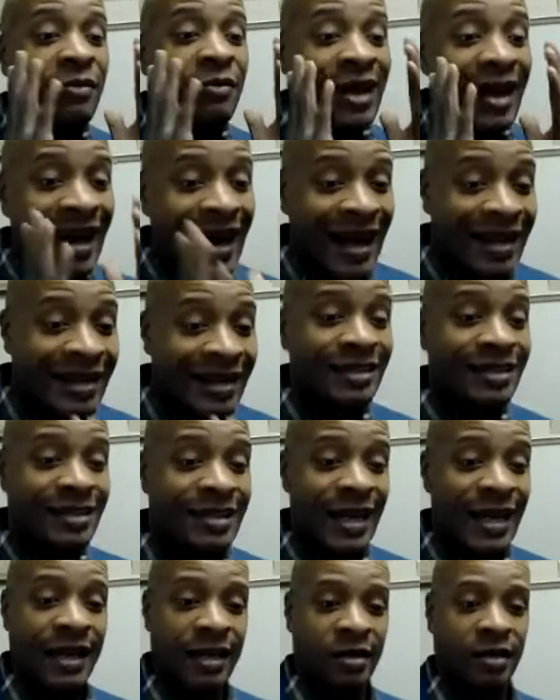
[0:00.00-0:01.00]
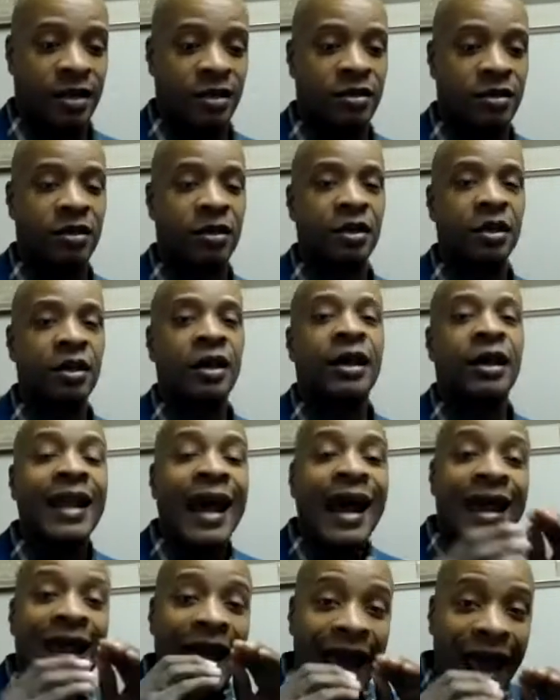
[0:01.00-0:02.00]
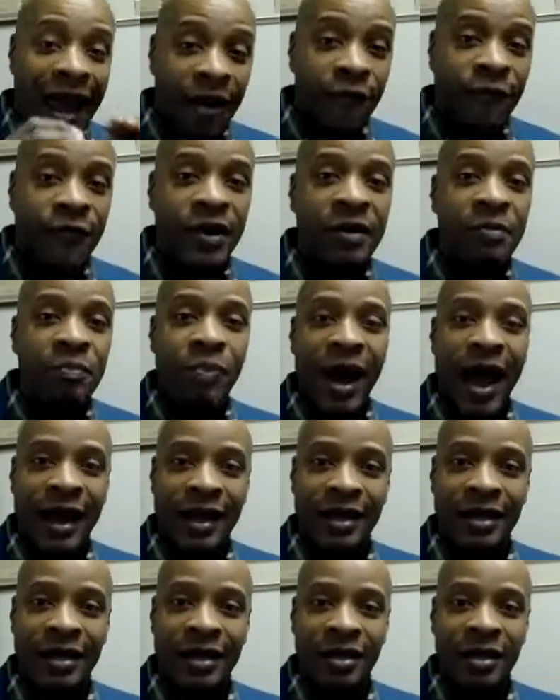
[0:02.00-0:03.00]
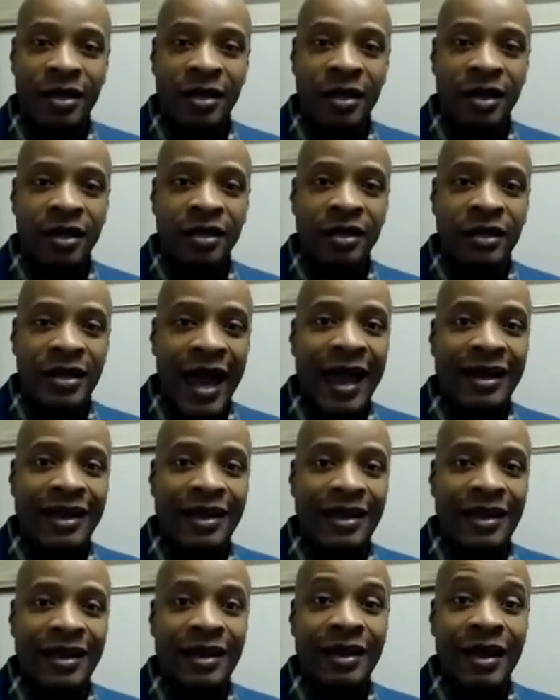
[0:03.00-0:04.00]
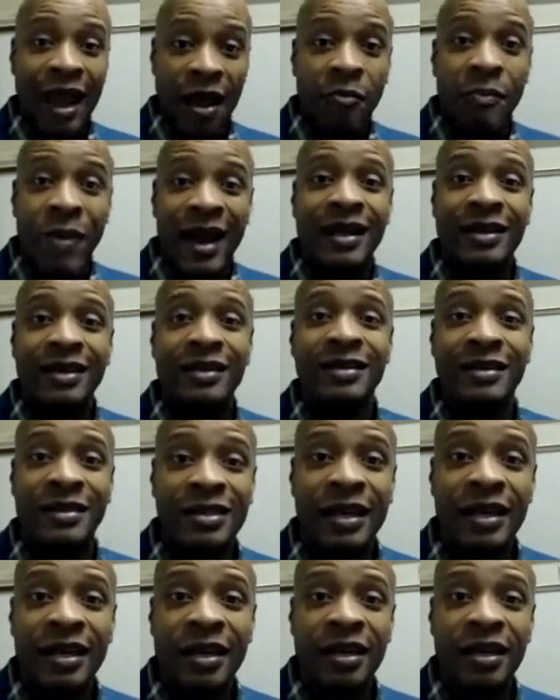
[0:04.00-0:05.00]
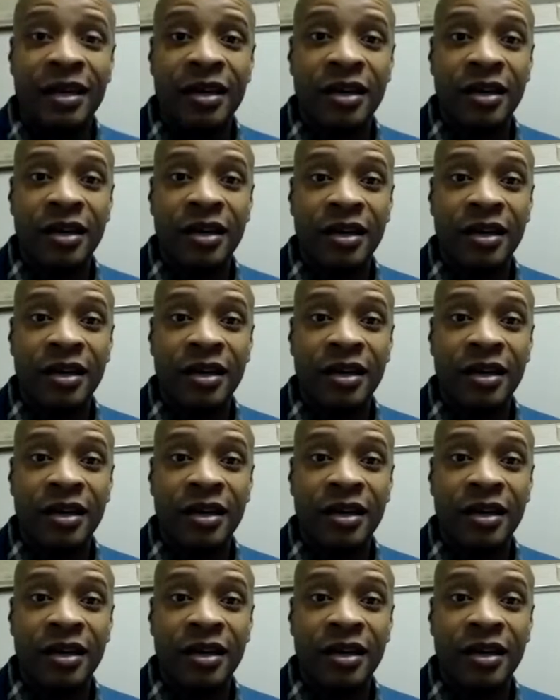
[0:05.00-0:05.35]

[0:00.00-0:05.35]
them to understand this. Like everybody can sing,